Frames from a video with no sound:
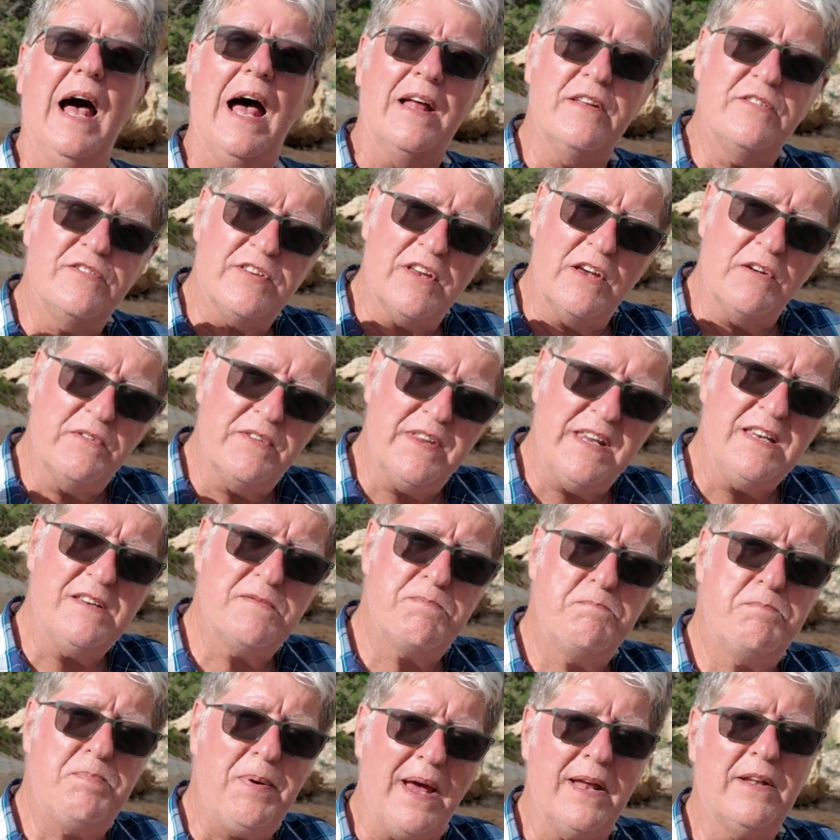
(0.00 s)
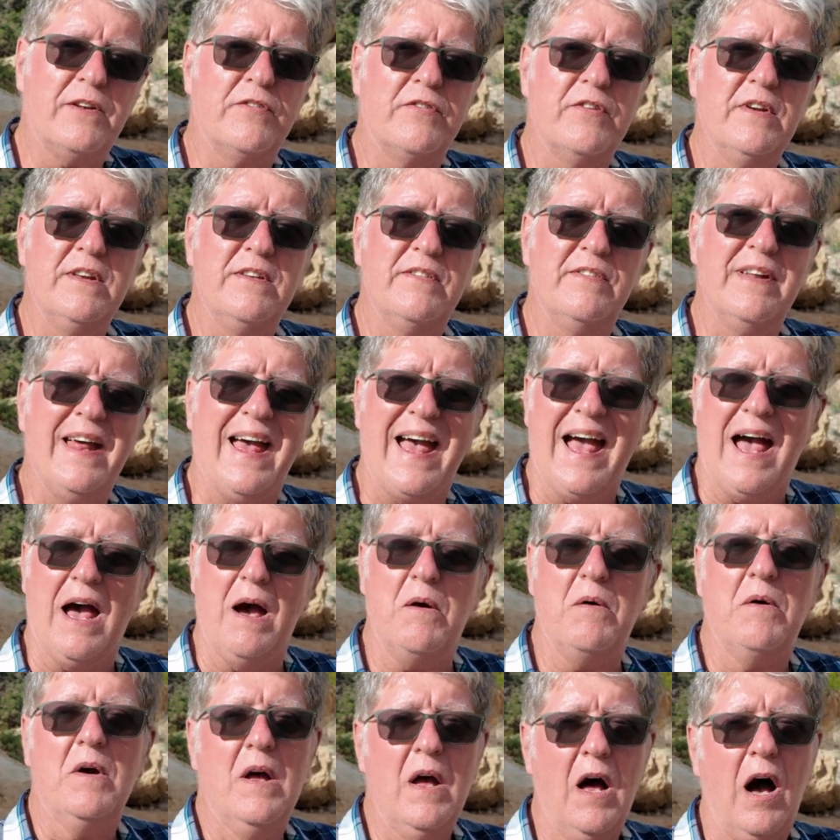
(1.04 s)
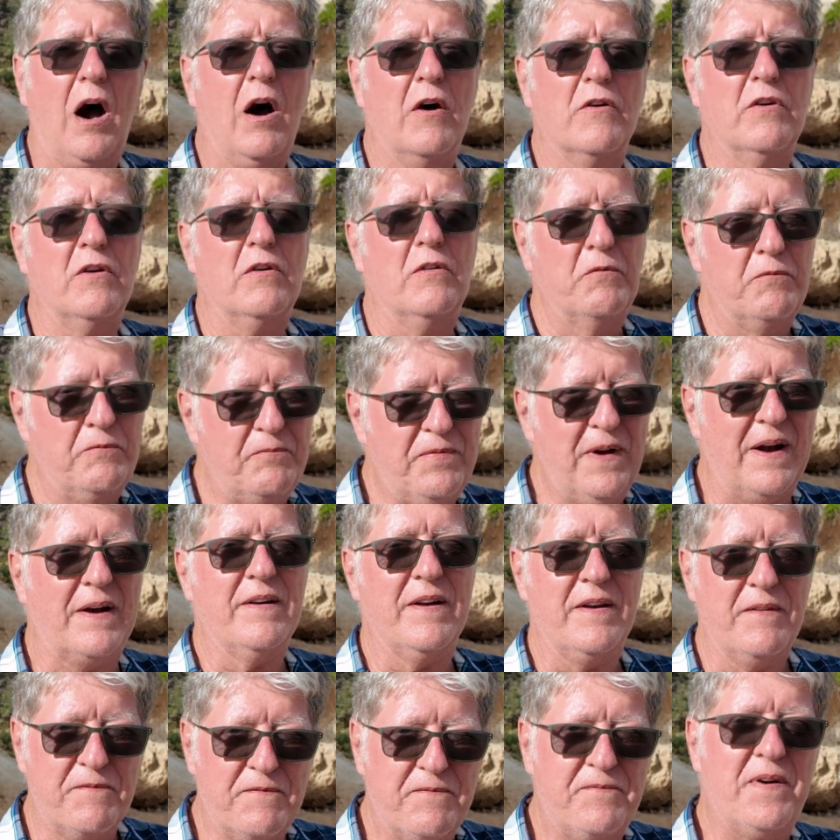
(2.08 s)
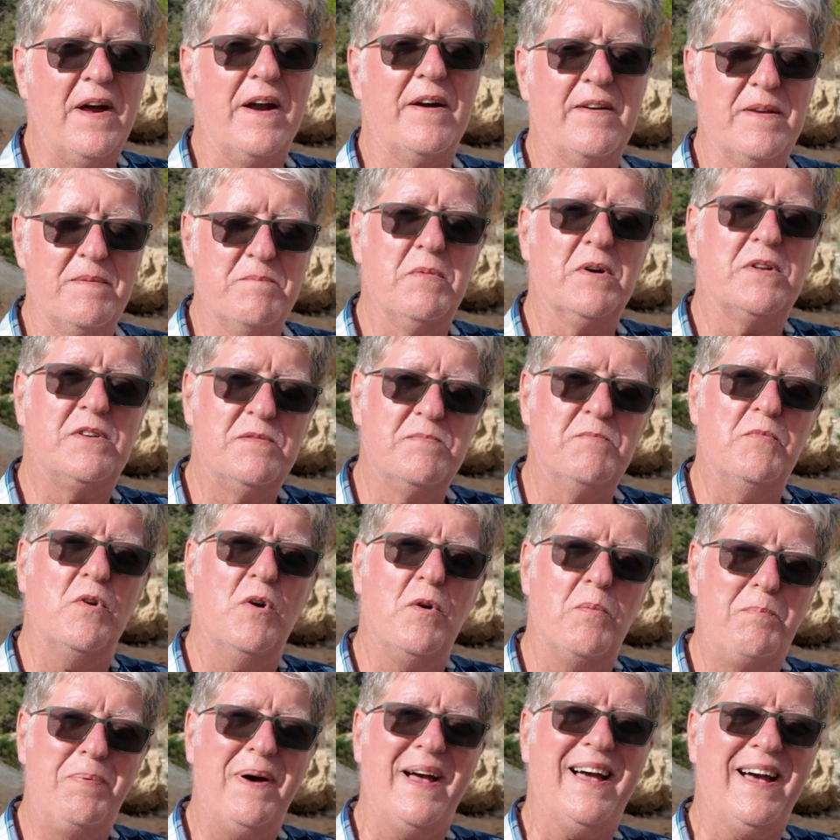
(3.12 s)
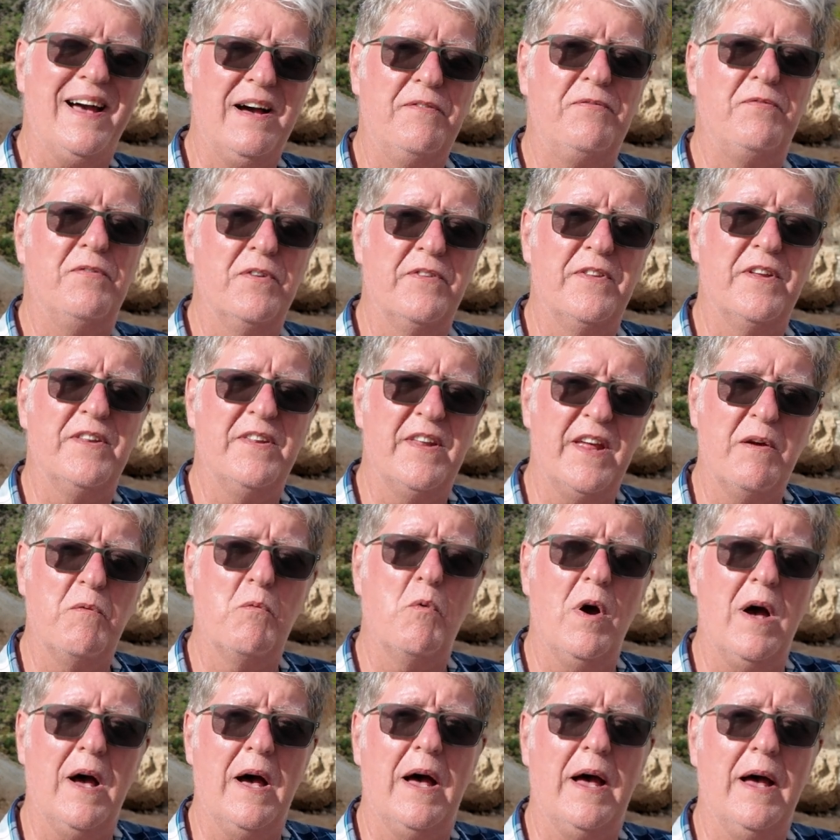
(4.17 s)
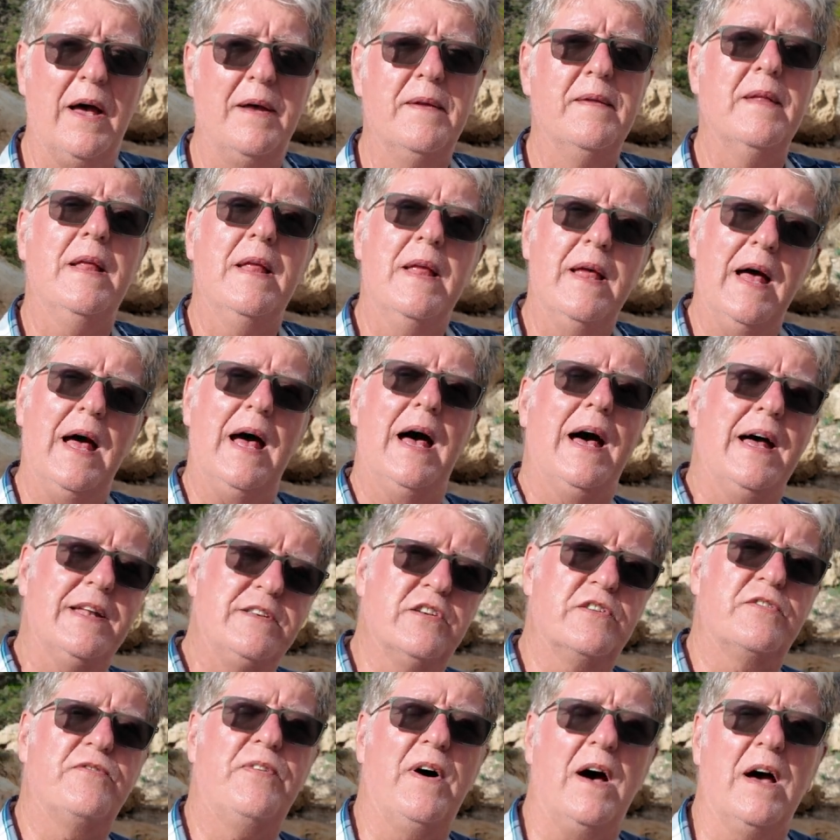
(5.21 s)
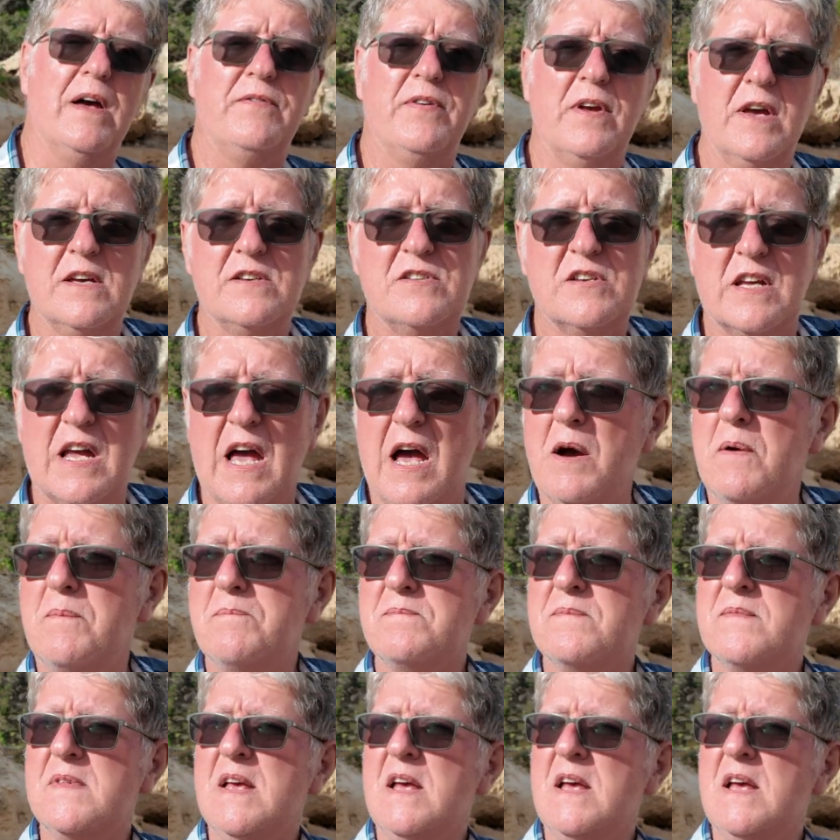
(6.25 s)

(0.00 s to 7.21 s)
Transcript: And so these batteries now are all very, very much more powerful than they were uh, just five years ago.